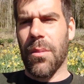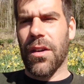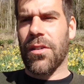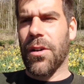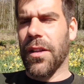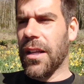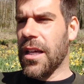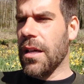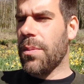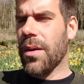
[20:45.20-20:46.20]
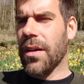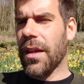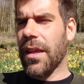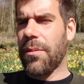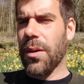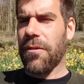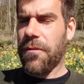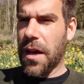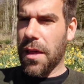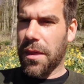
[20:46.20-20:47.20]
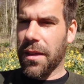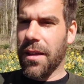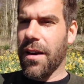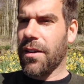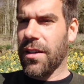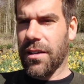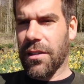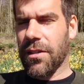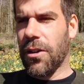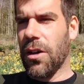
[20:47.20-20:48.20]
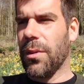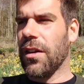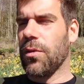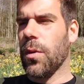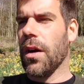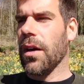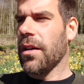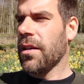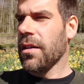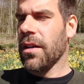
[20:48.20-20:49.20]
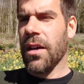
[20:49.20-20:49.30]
but it's called a leap, and they put faith in there because it doesn't always work.